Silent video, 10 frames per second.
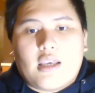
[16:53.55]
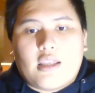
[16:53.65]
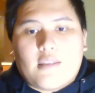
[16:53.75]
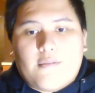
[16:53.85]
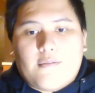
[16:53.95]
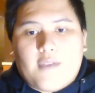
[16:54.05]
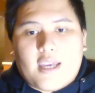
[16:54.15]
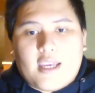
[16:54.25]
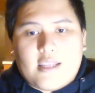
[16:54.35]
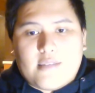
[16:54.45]
thick in his
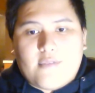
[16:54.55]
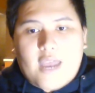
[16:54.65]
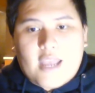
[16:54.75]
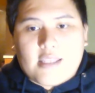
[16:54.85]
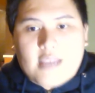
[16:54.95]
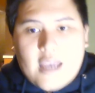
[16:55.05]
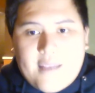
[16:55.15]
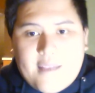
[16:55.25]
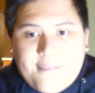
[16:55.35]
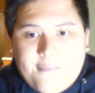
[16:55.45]
veins and
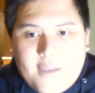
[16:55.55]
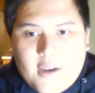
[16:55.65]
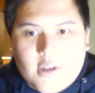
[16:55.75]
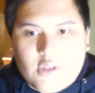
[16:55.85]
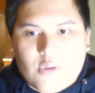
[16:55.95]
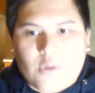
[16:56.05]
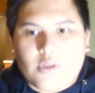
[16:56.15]
fear in his throat.